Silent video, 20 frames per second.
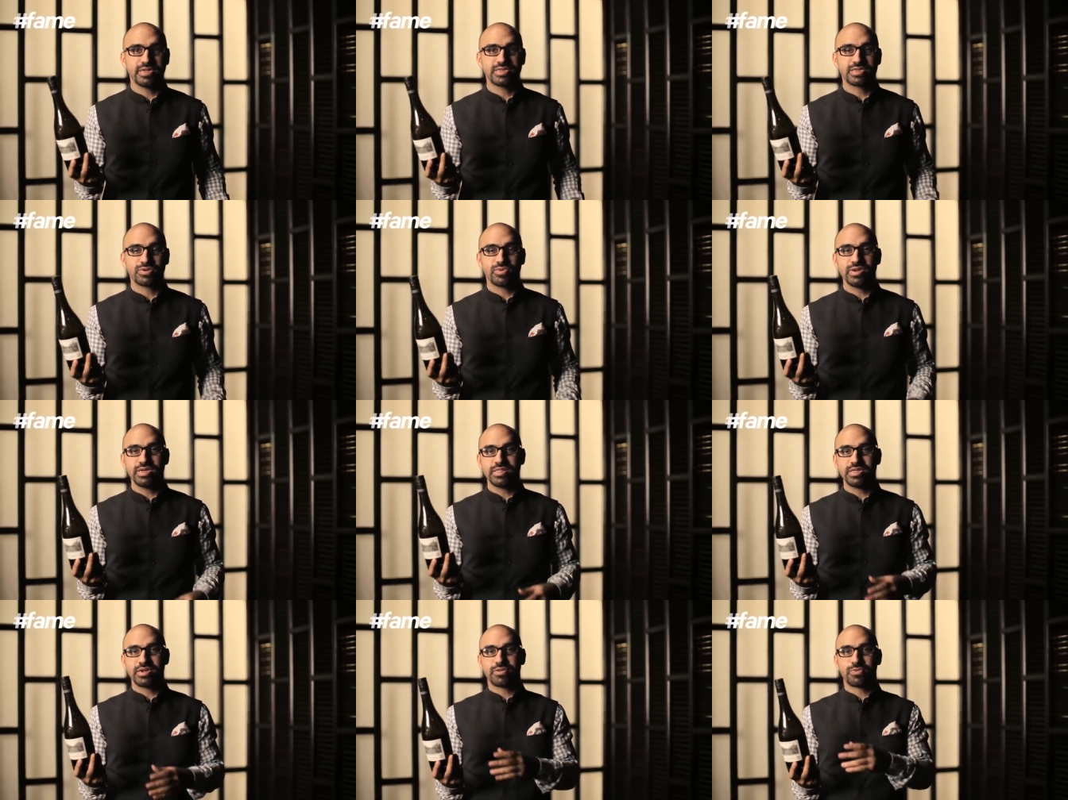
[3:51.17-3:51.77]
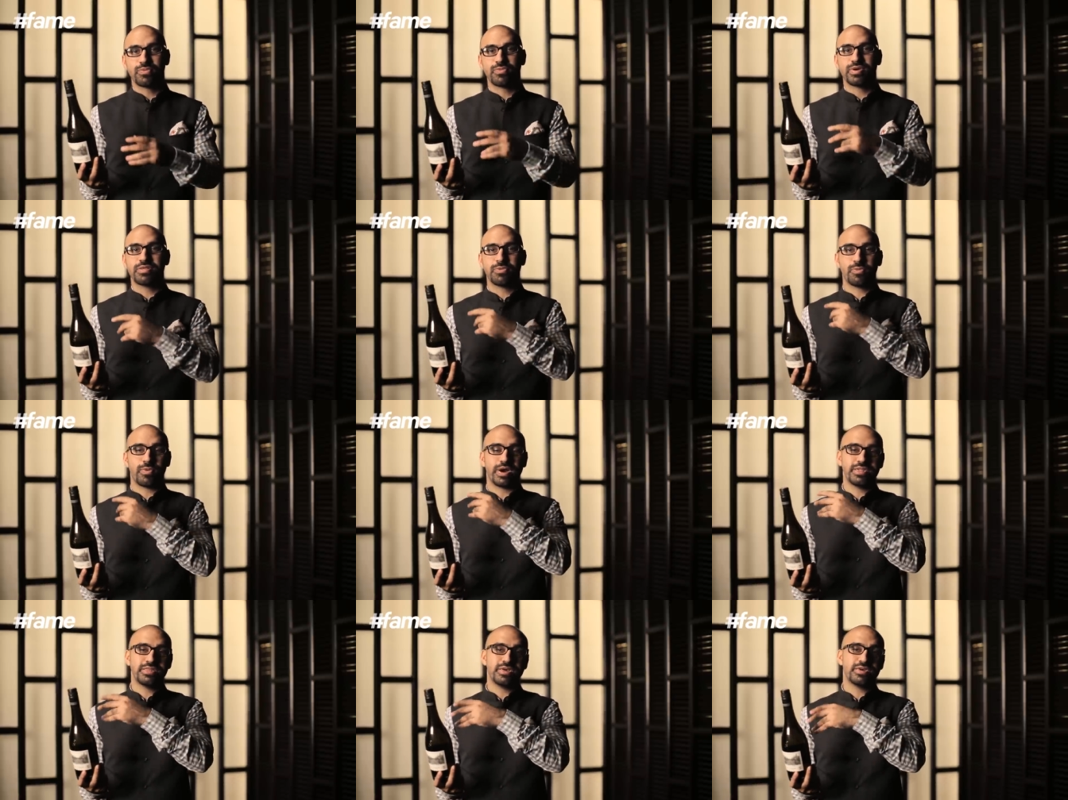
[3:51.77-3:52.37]
It's only that when
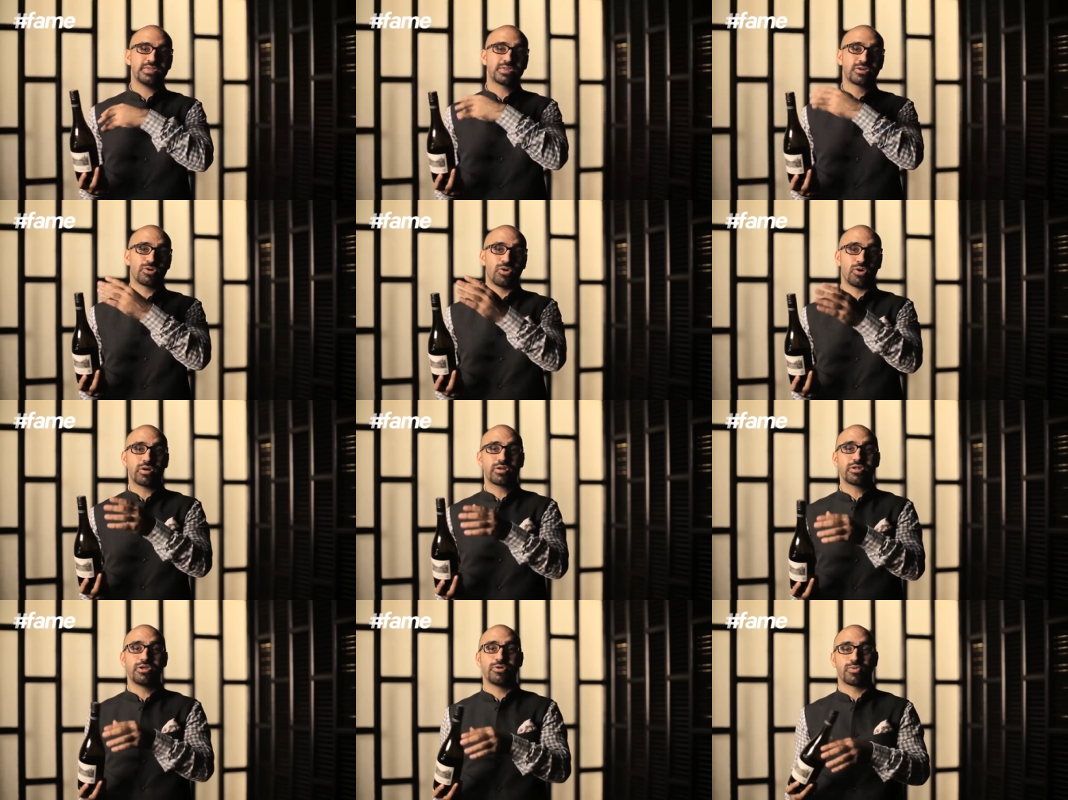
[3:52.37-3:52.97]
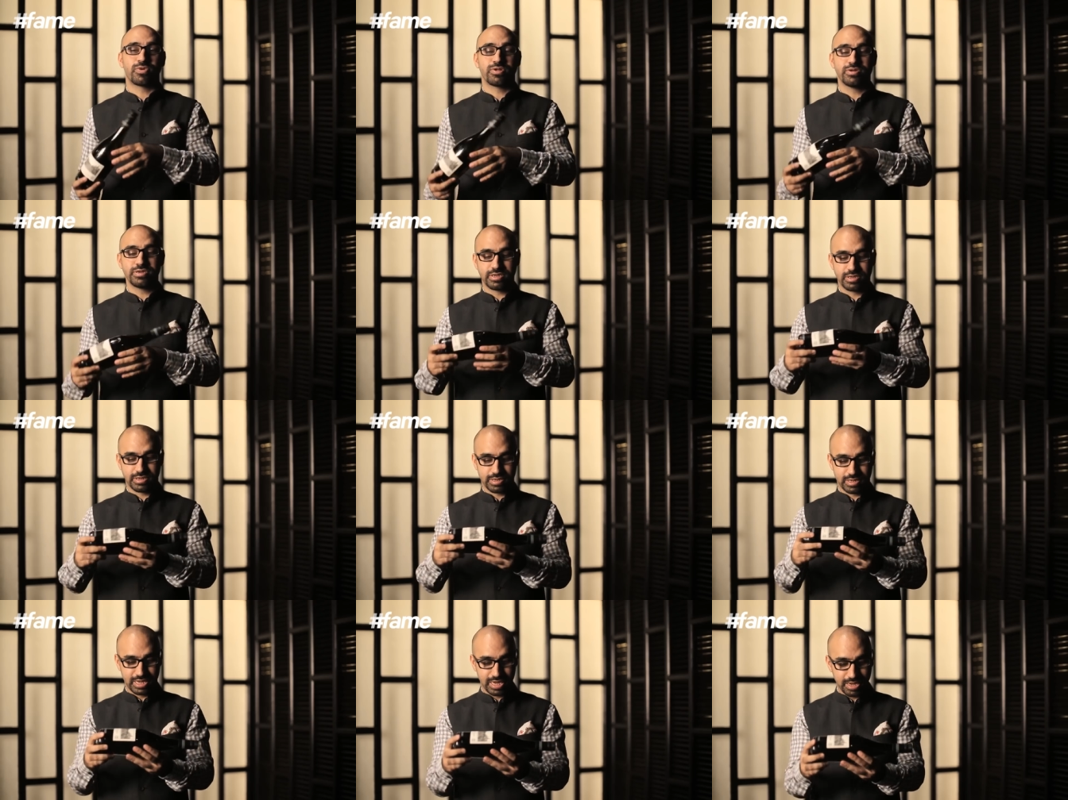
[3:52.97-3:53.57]
a wine has cork, you want
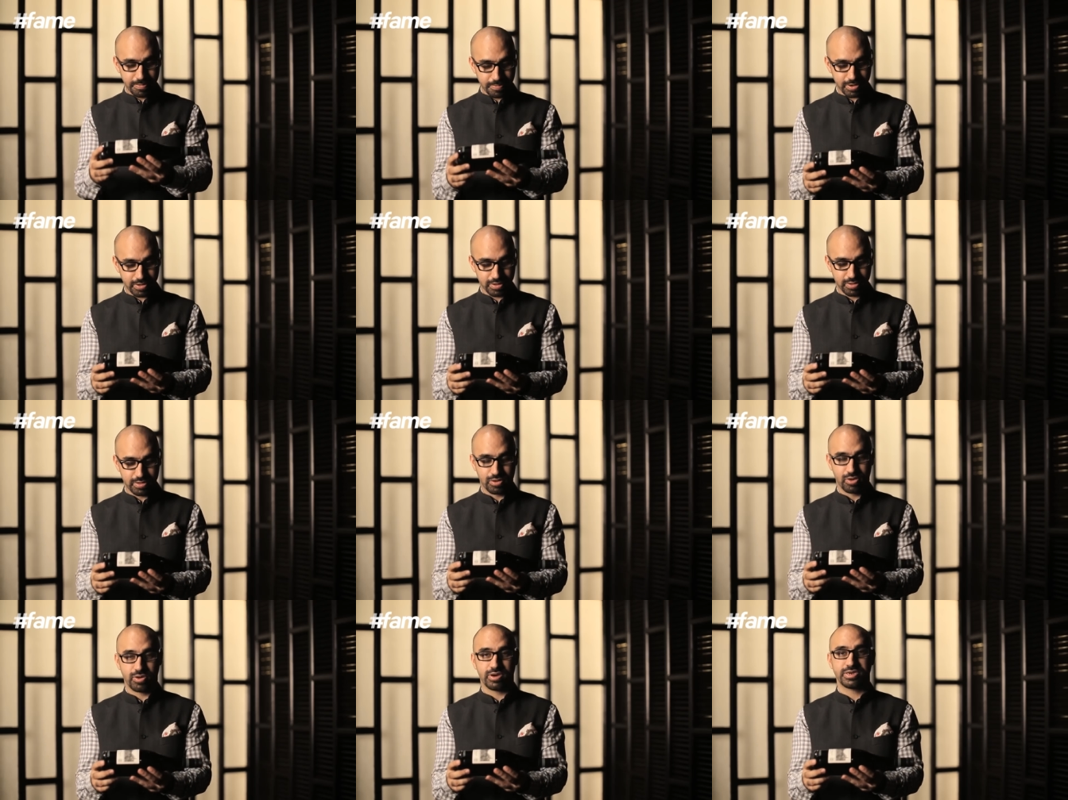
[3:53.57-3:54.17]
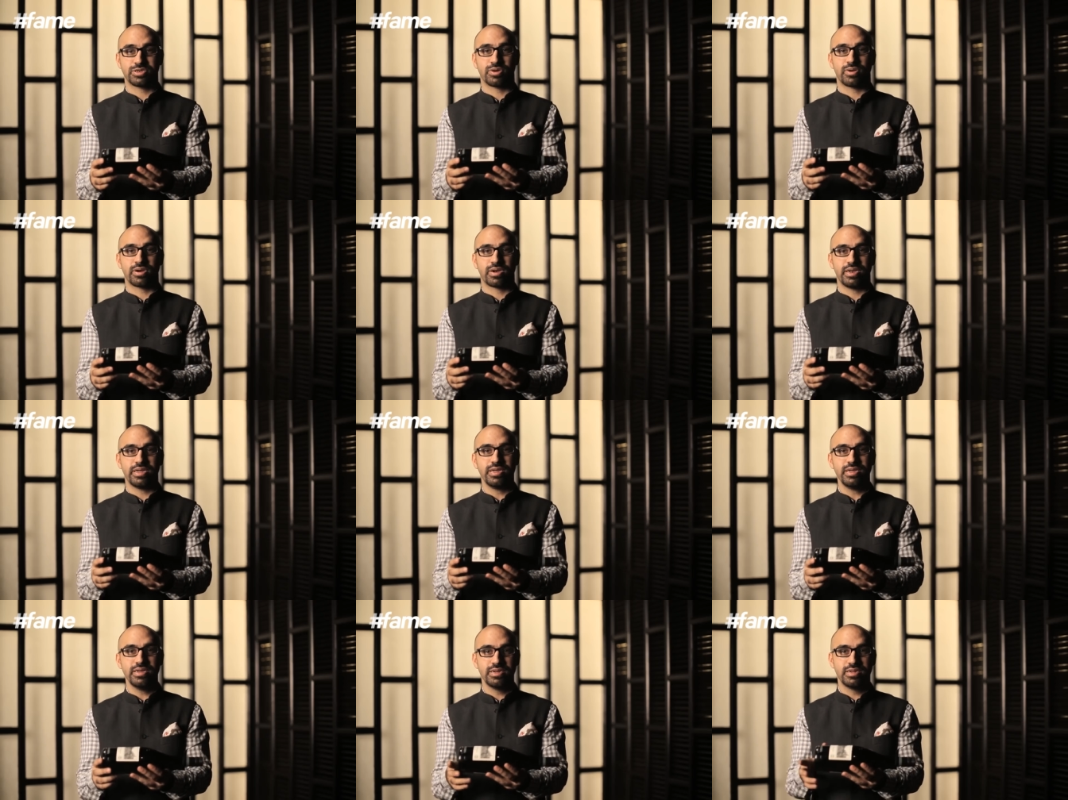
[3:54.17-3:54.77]
to keep it
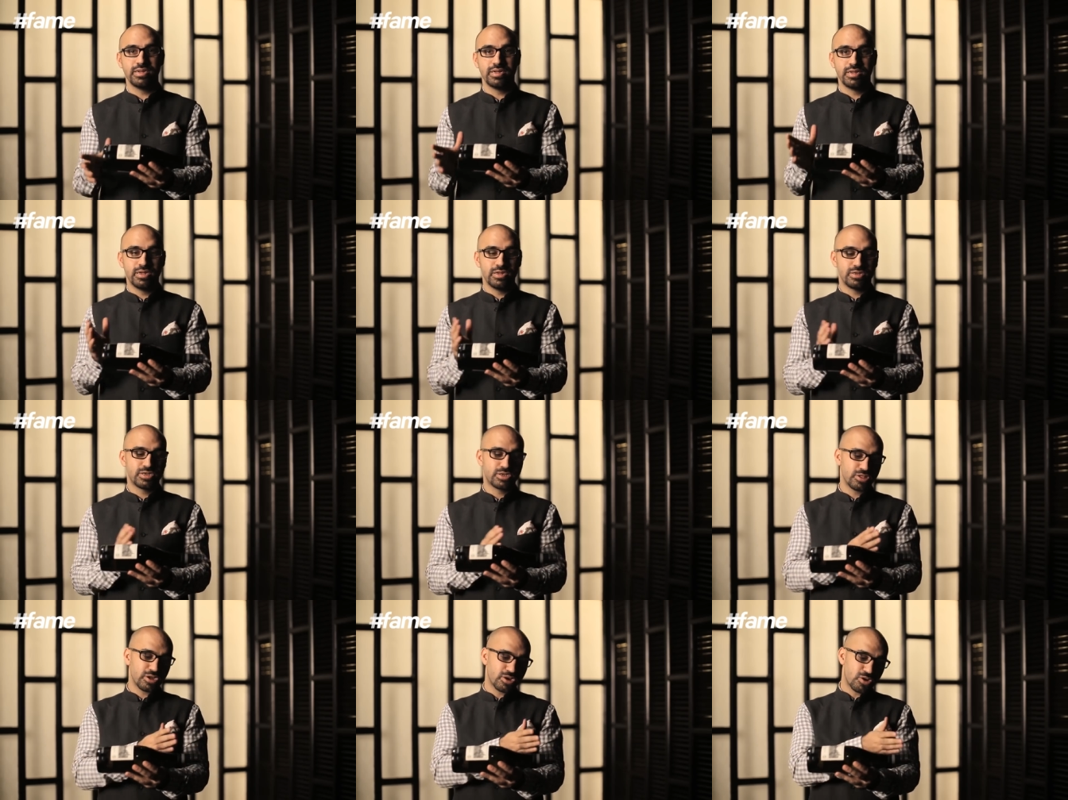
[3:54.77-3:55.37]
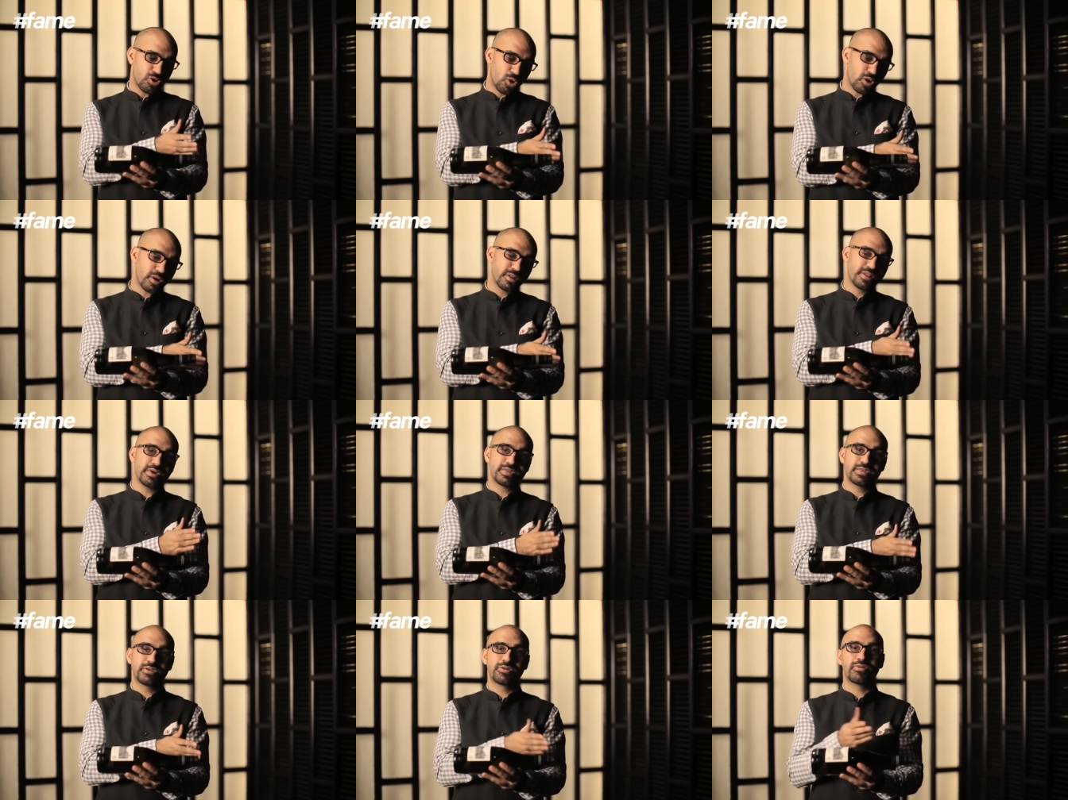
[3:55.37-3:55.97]
horizontally so the
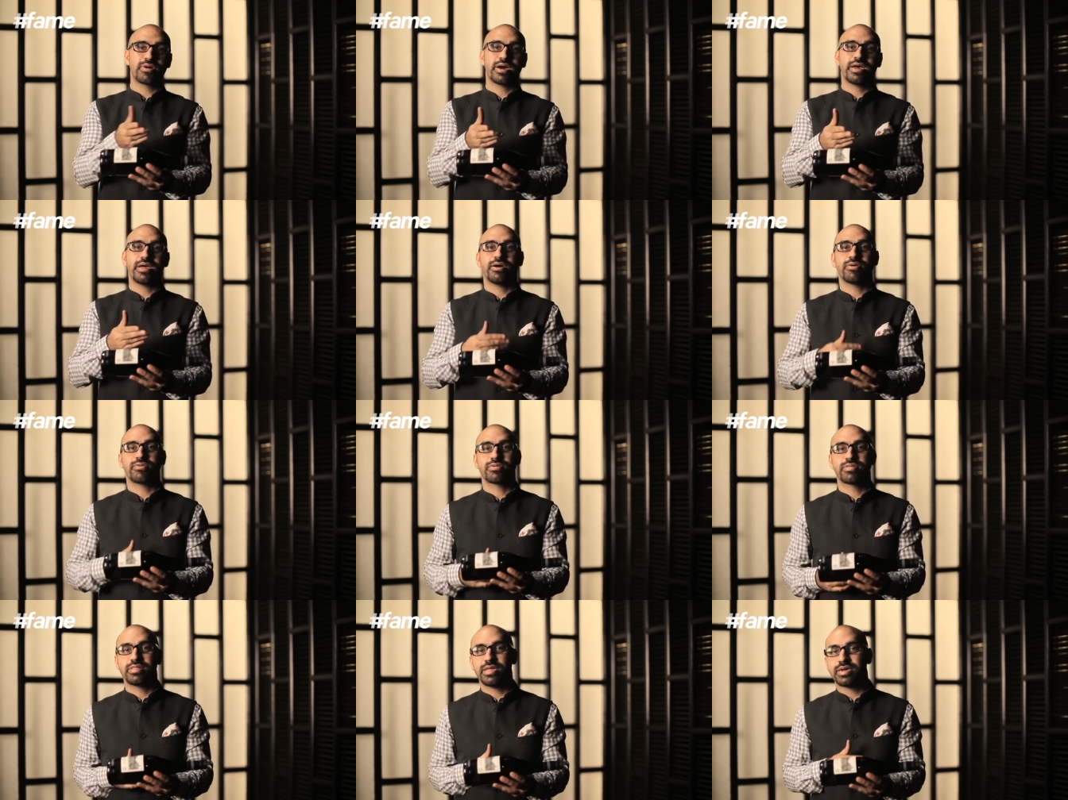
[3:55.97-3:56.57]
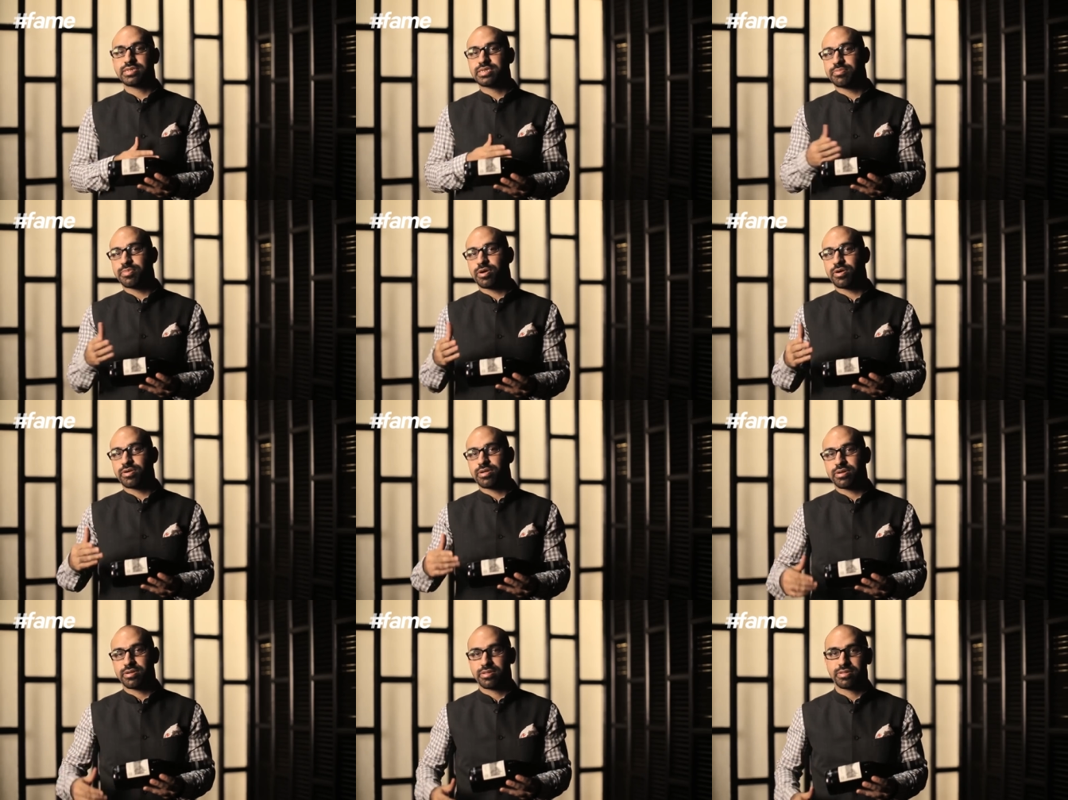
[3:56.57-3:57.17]
cork doesn't dry out. That's
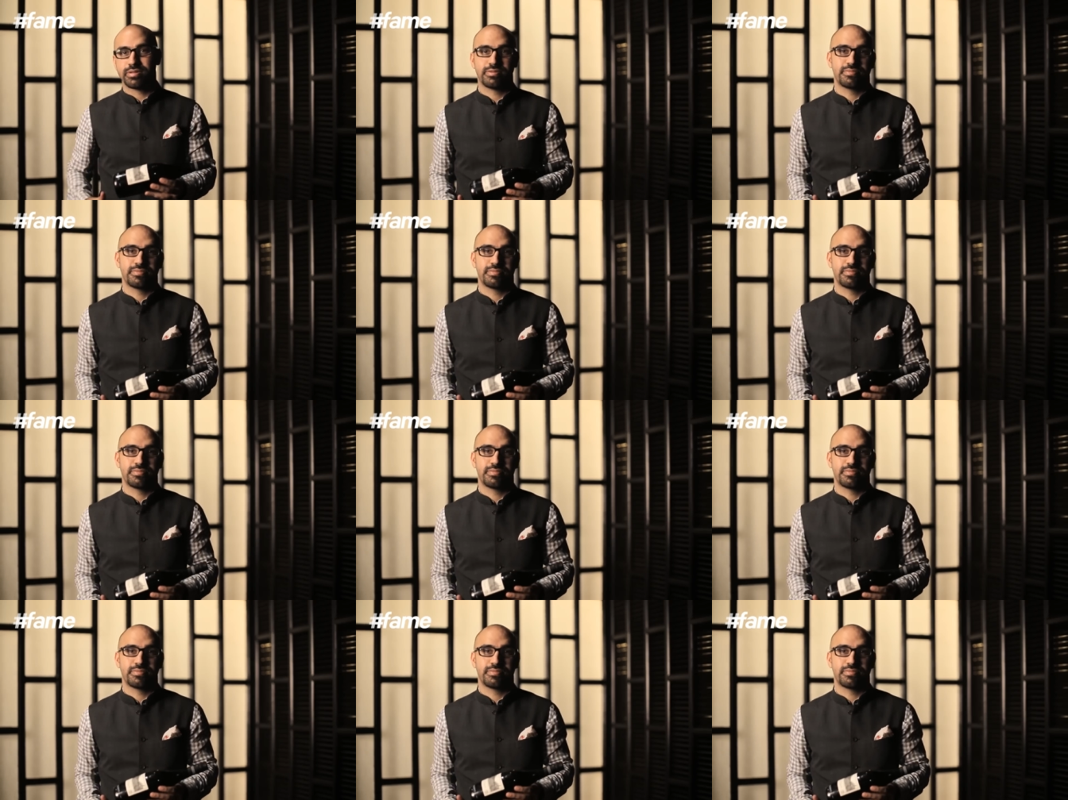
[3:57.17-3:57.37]
about it.